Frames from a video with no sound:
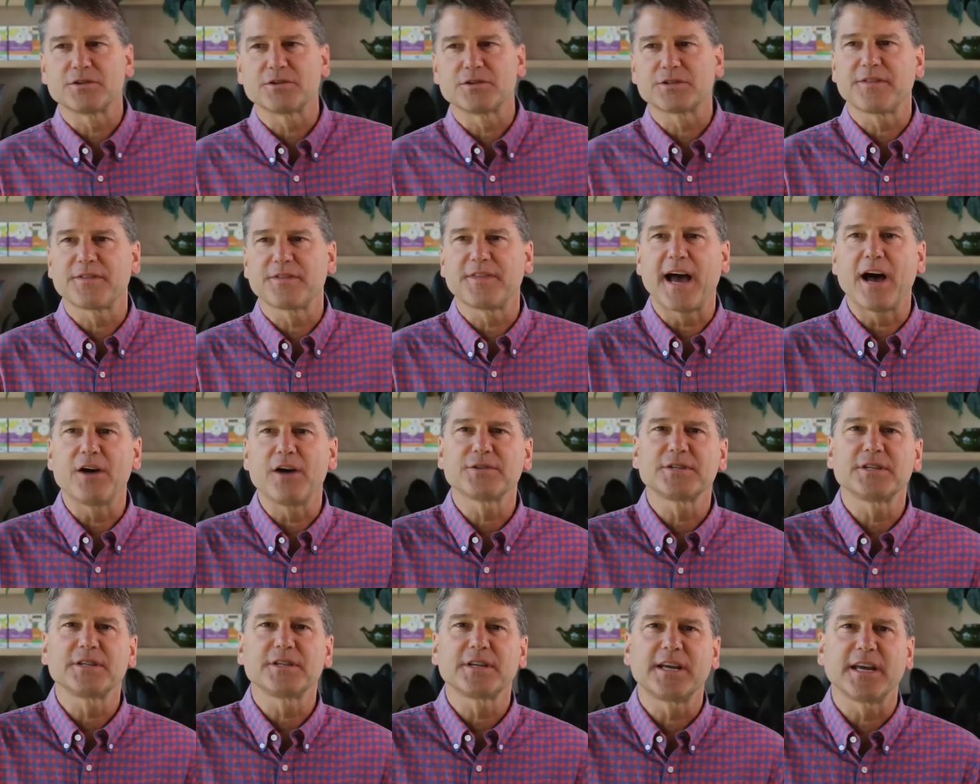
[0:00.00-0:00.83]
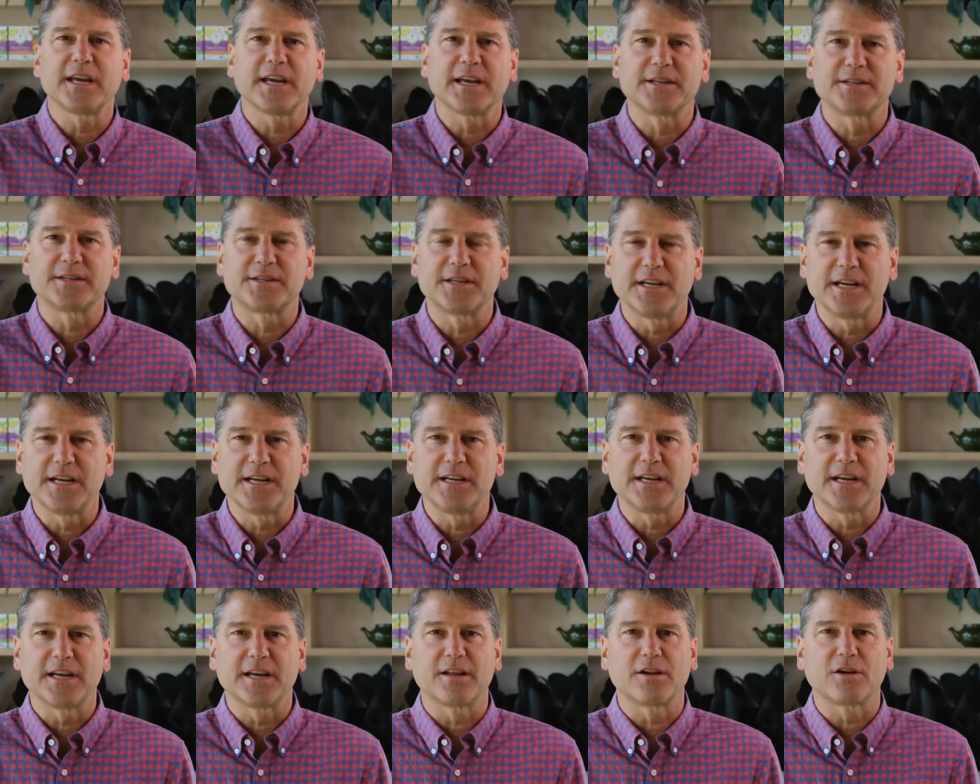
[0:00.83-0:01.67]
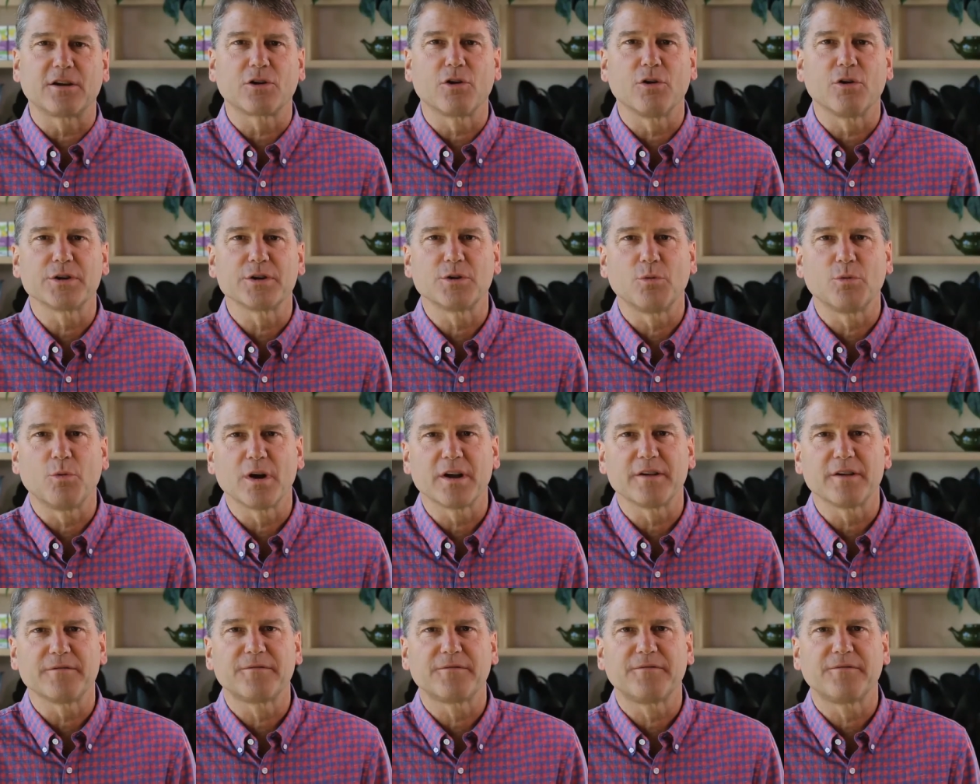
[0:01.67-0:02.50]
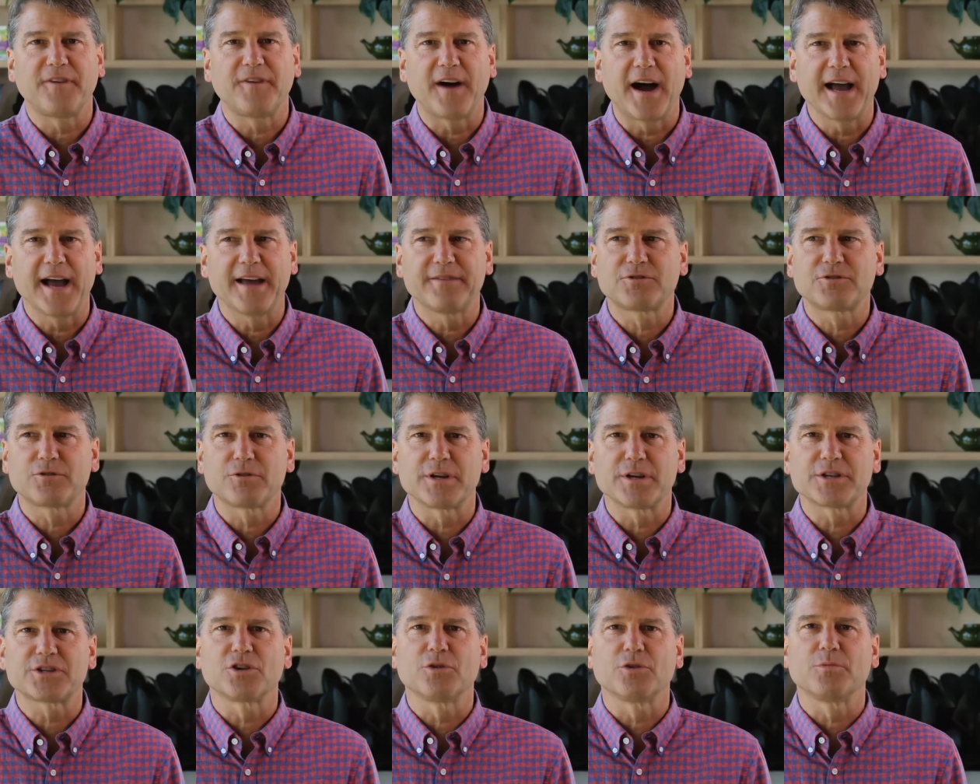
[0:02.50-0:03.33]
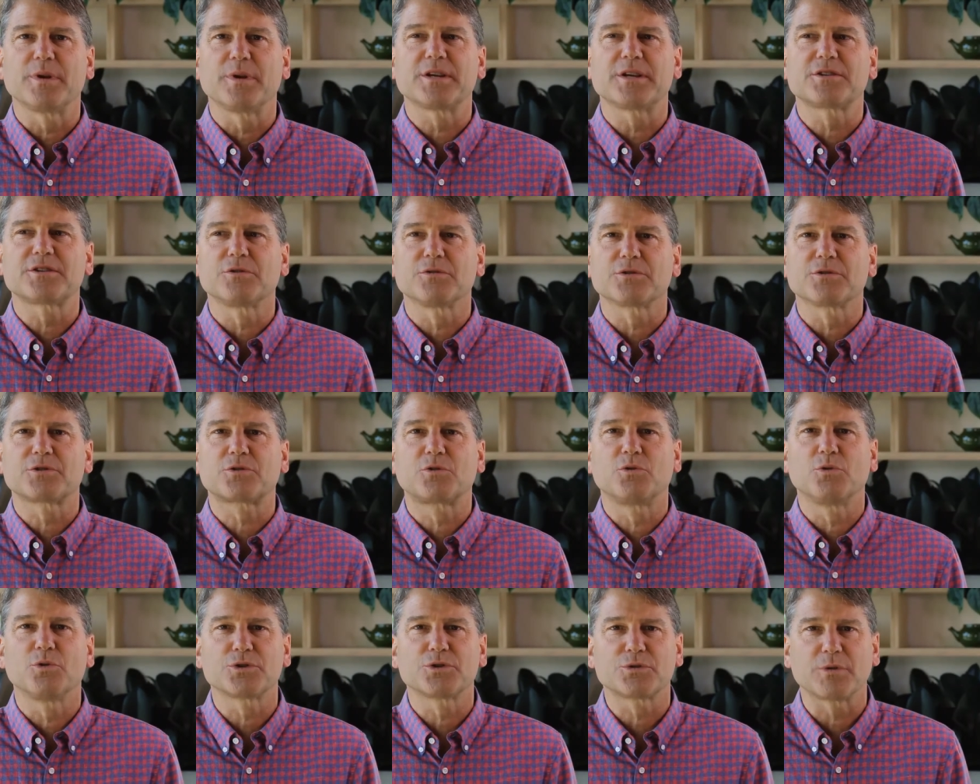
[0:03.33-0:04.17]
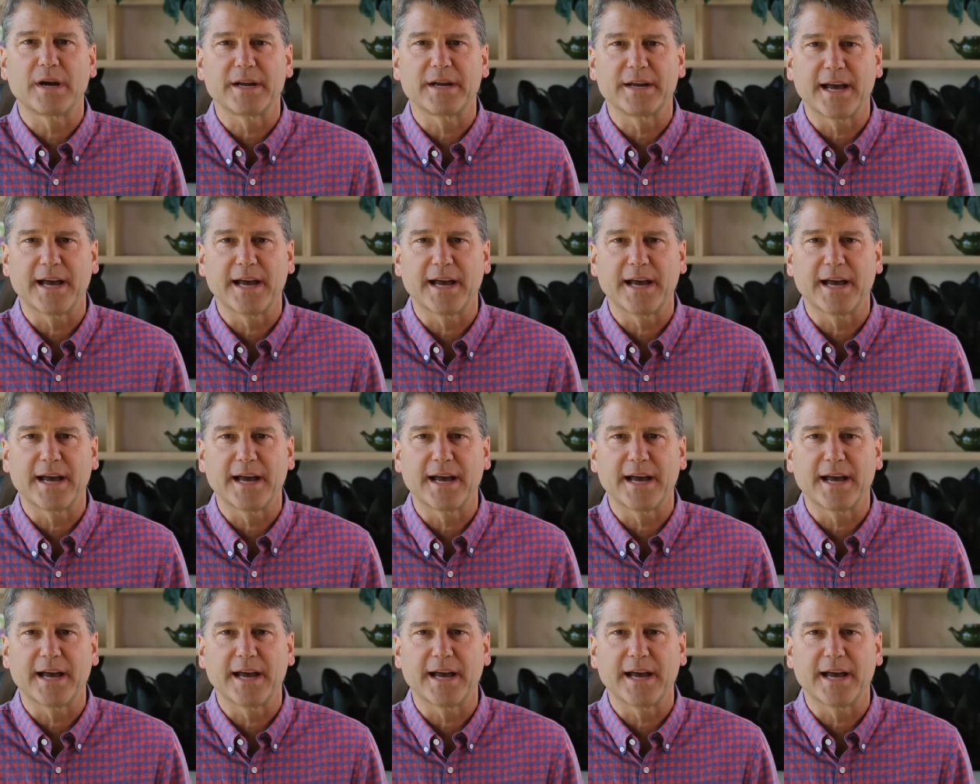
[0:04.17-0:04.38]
is there's a thousand kids in India that are going to one of five traditional medicinal schools